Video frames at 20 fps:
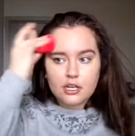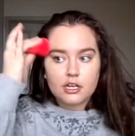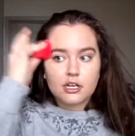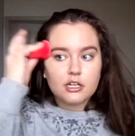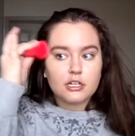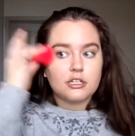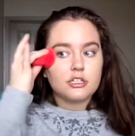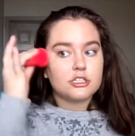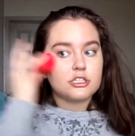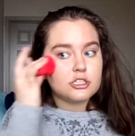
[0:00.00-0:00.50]

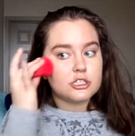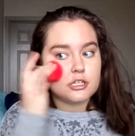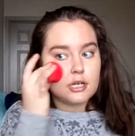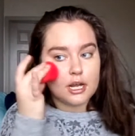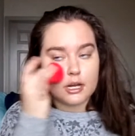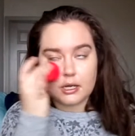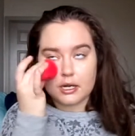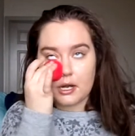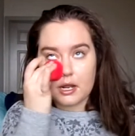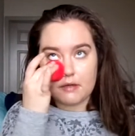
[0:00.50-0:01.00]
Because you're
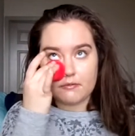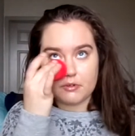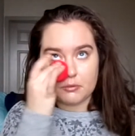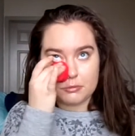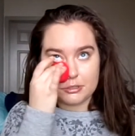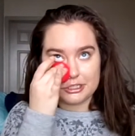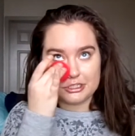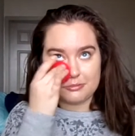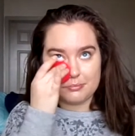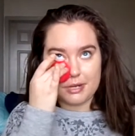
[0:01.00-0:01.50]
not going to have a
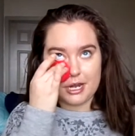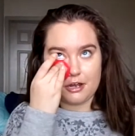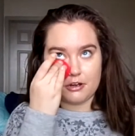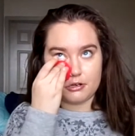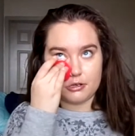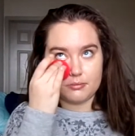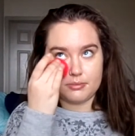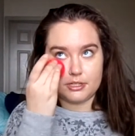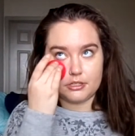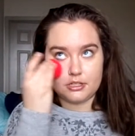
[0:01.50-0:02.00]
bunch of powder
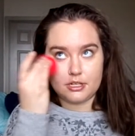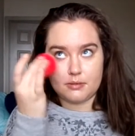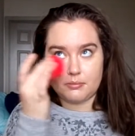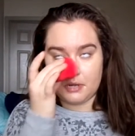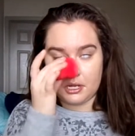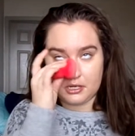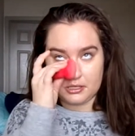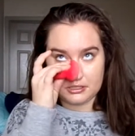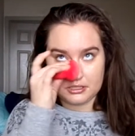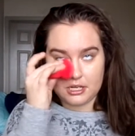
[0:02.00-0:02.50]
buildup
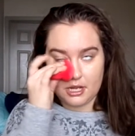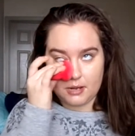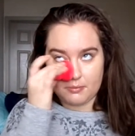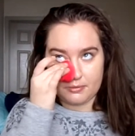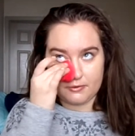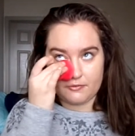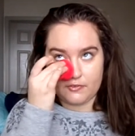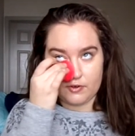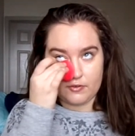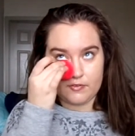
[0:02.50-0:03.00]
on top
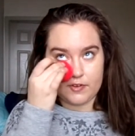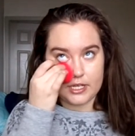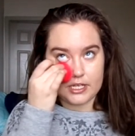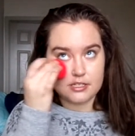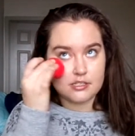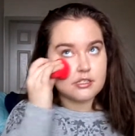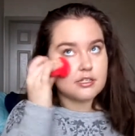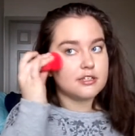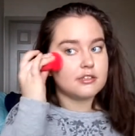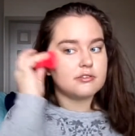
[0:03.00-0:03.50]
of your
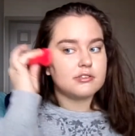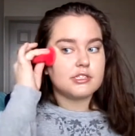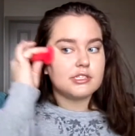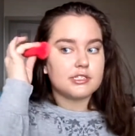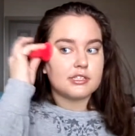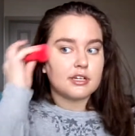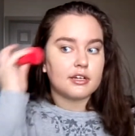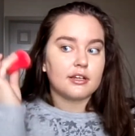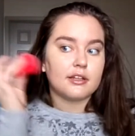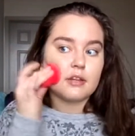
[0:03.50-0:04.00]
face and
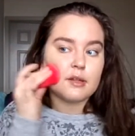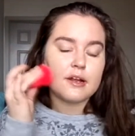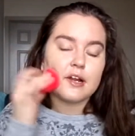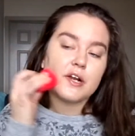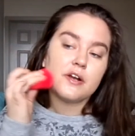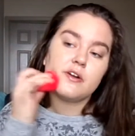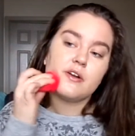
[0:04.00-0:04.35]
sitting there.